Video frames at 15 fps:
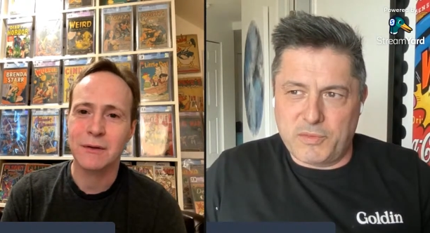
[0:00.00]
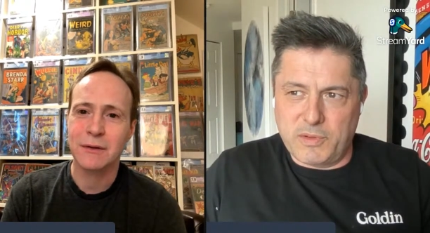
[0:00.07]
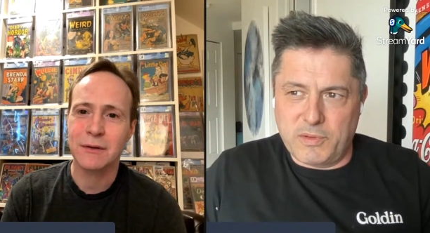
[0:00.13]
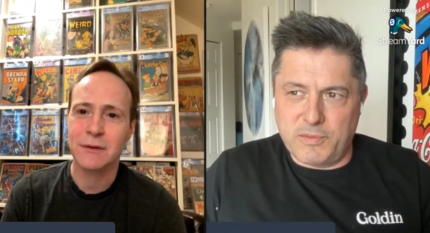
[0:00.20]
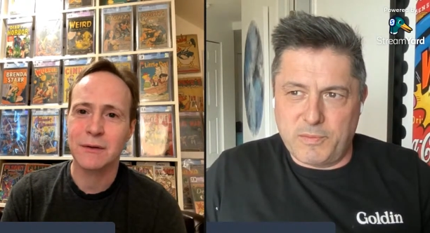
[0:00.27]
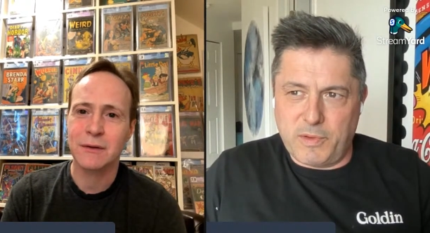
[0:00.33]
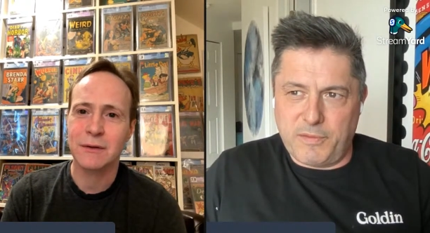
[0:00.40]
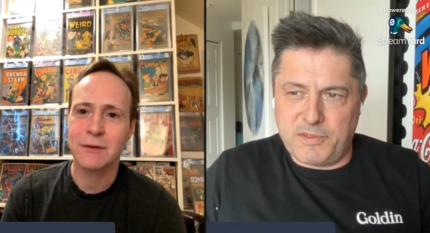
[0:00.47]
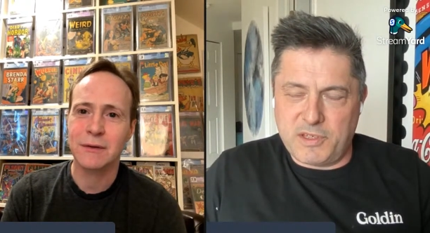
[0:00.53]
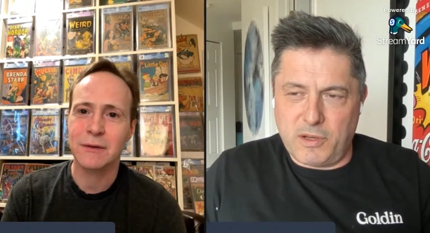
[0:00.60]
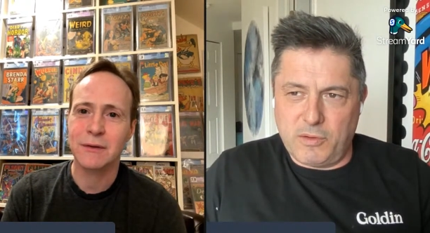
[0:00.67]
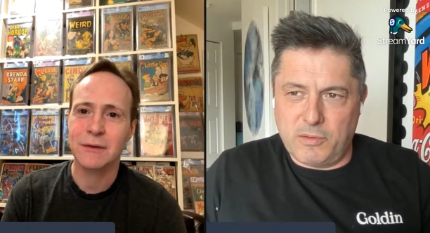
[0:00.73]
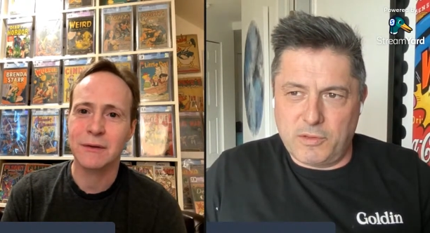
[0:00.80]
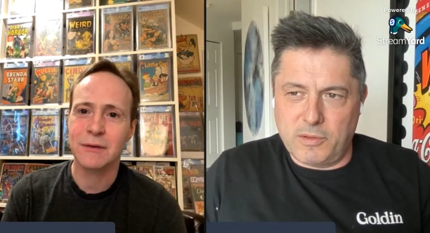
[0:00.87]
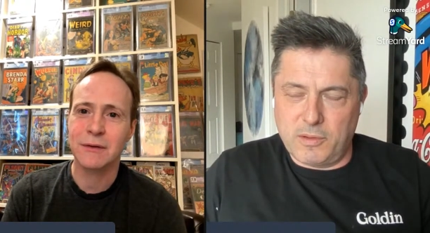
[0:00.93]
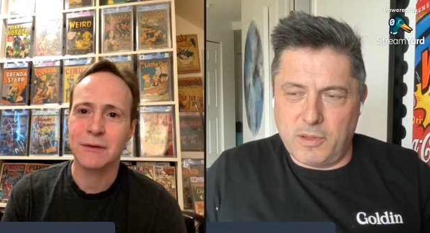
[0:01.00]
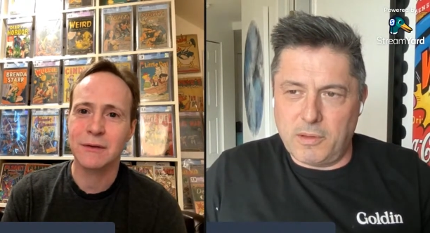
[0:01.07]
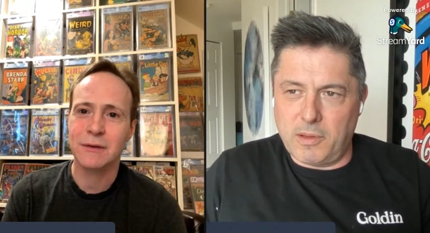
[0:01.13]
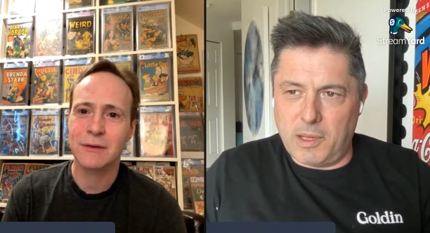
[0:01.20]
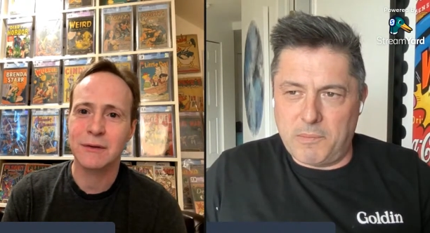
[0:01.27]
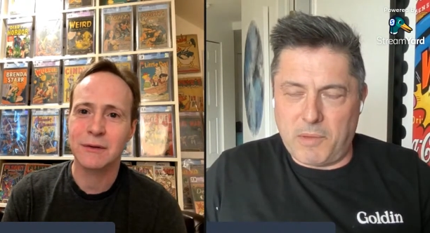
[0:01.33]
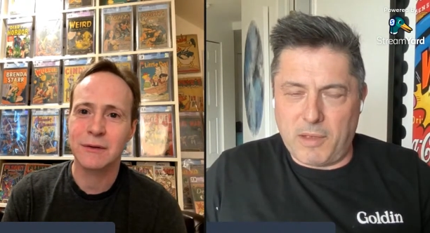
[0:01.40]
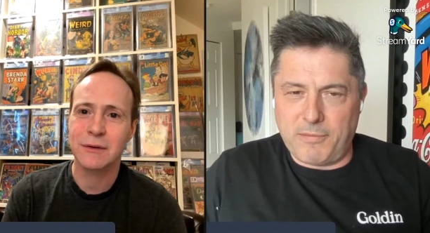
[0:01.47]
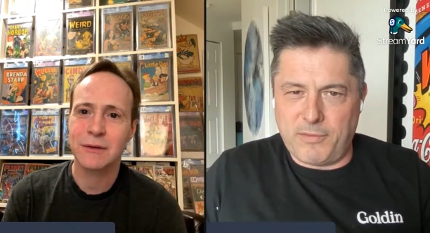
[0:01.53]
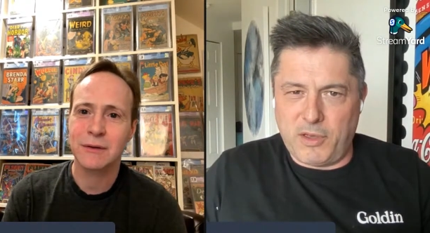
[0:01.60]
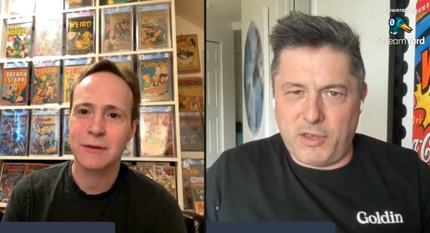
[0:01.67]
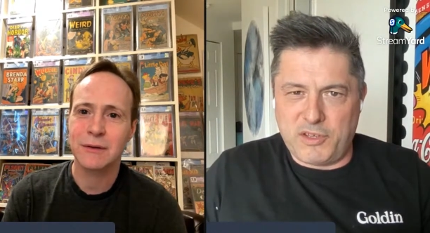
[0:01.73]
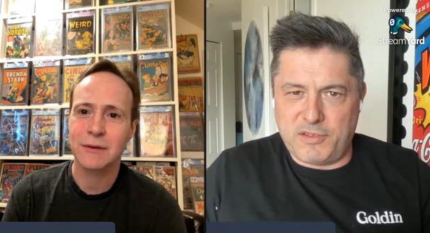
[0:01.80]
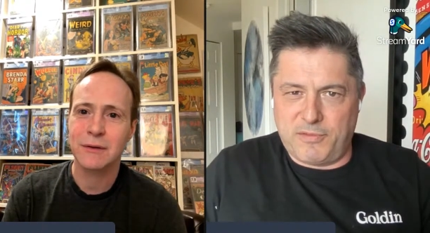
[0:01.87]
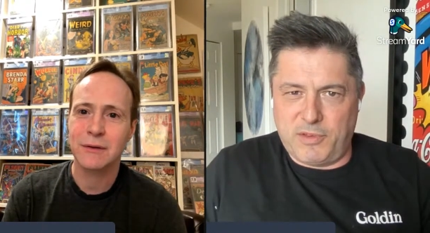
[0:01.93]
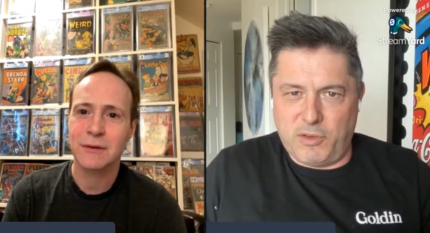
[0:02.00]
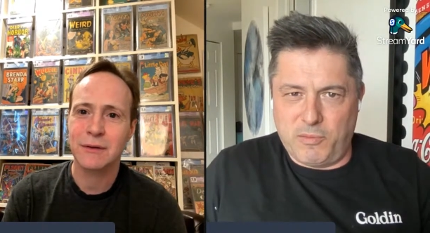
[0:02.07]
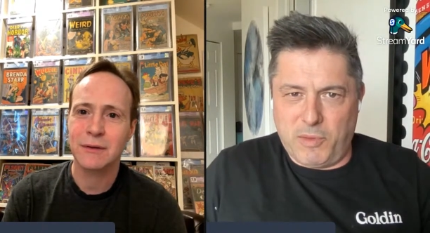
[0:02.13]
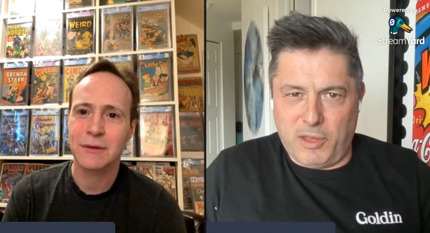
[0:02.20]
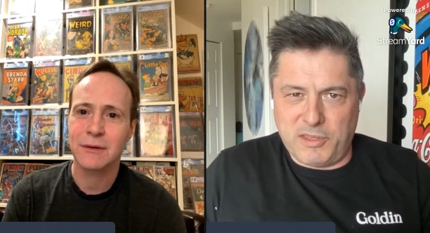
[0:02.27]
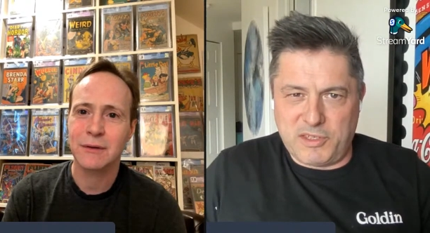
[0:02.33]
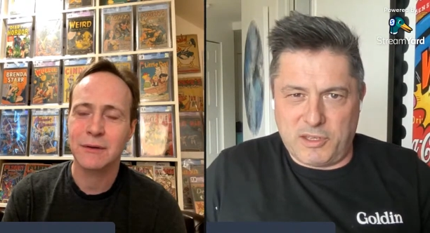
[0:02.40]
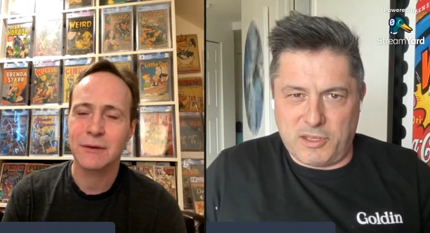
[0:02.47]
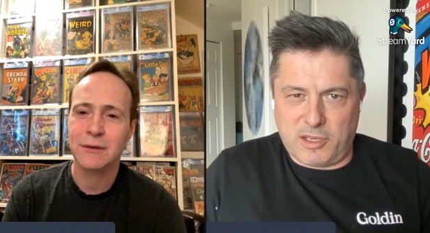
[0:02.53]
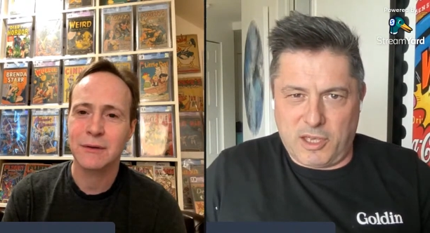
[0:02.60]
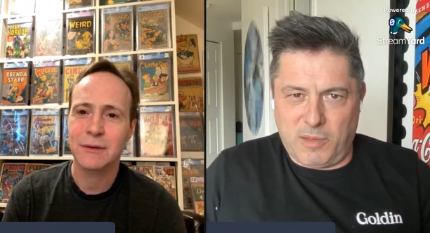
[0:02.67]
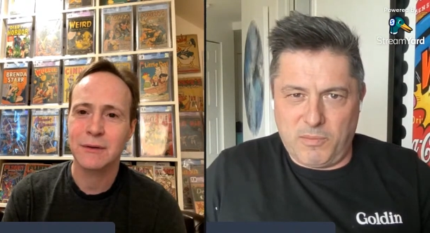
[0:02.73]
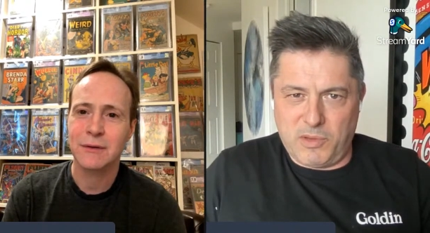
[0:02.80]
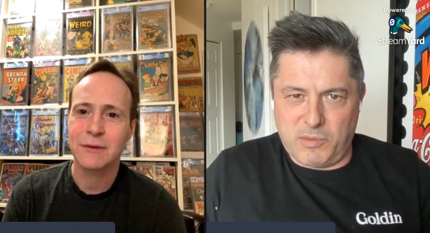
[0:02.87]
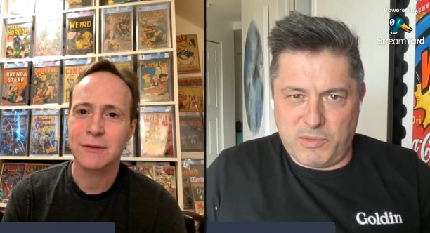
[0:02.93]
Speaker 1: We we've sold in my first few months at the company,